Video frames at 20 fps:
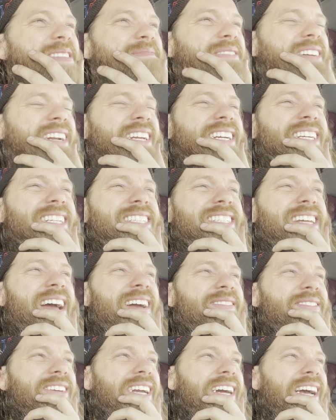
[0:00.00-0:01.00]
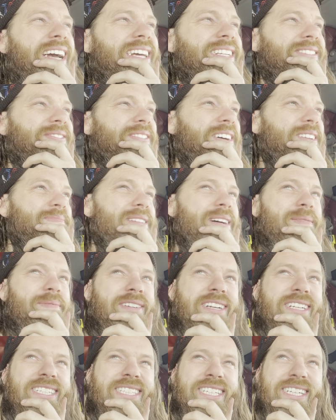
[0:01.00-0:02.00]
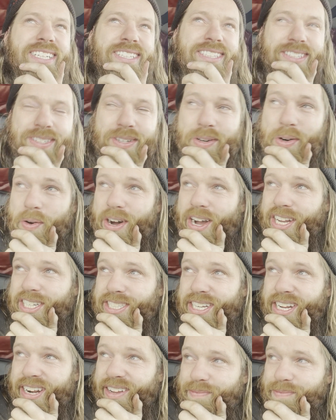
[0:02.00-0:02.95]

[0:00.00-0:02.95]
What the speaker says: Pretty good time, you guys. Fun memories here at the old washout.